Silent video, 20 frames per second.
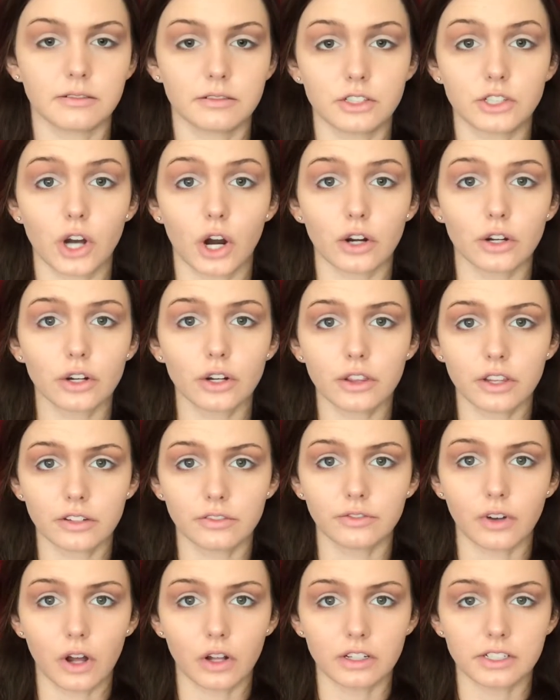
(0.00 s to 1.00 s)
darker than
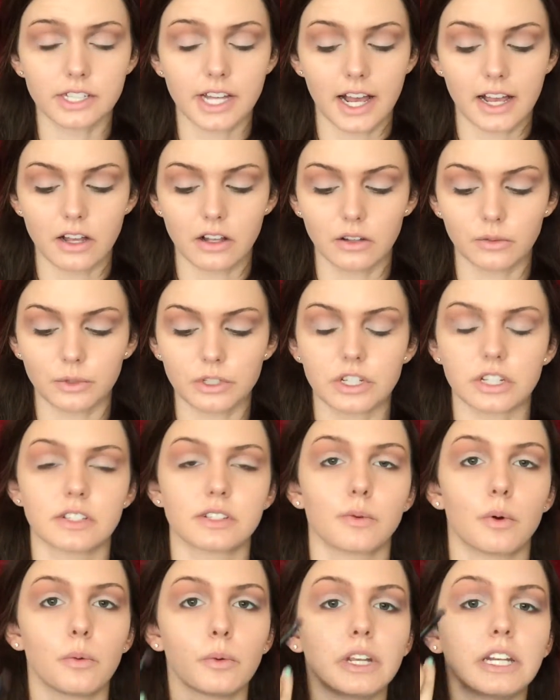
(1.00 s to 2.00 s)
Volatile, which
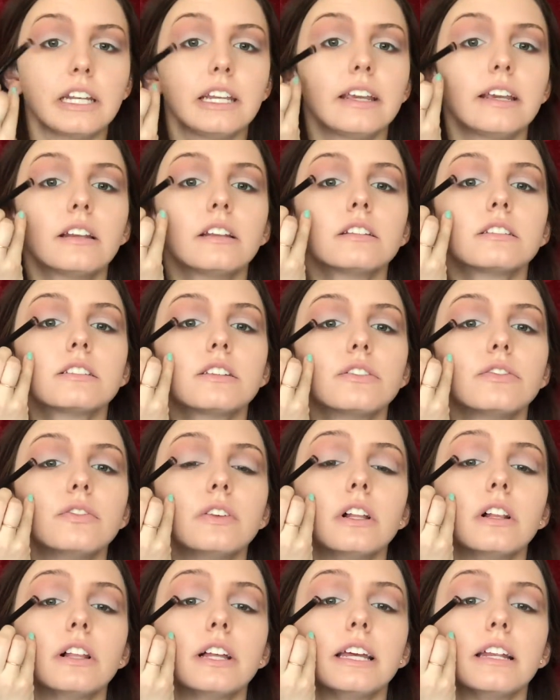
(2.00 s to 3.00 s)
is what we need to
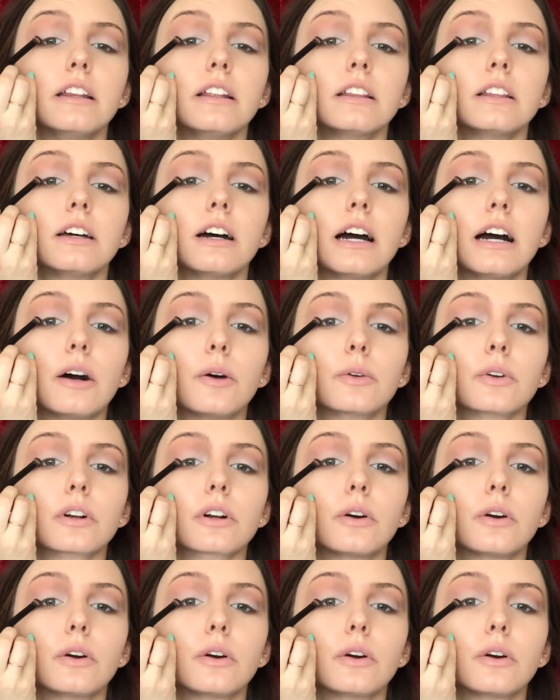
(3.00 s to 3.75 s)
fill in the outer